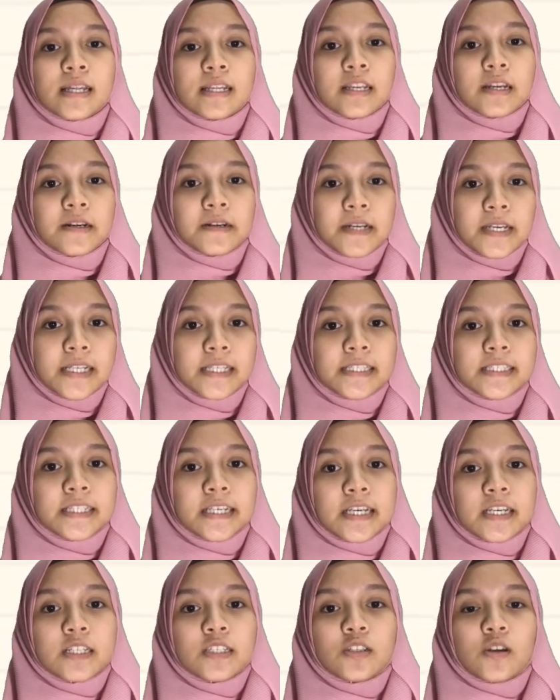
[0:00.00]
the rate
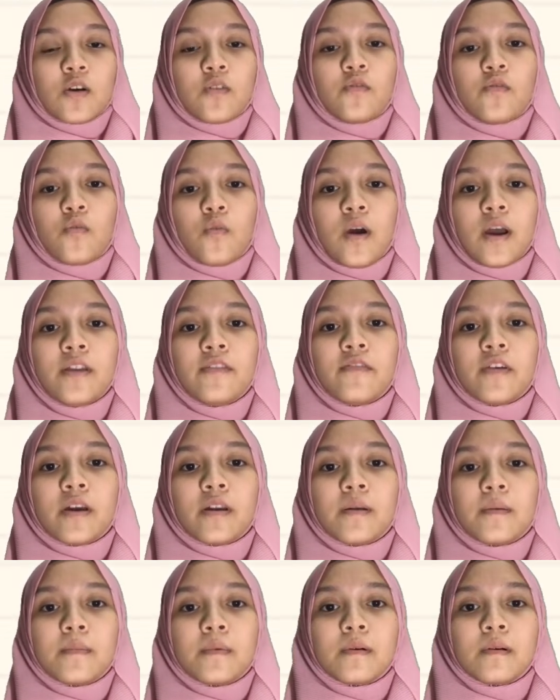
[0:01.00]
change of one
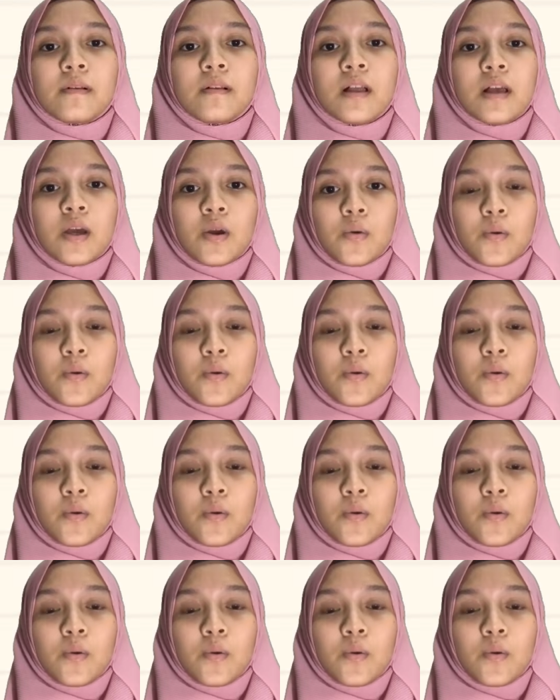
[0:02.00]
variable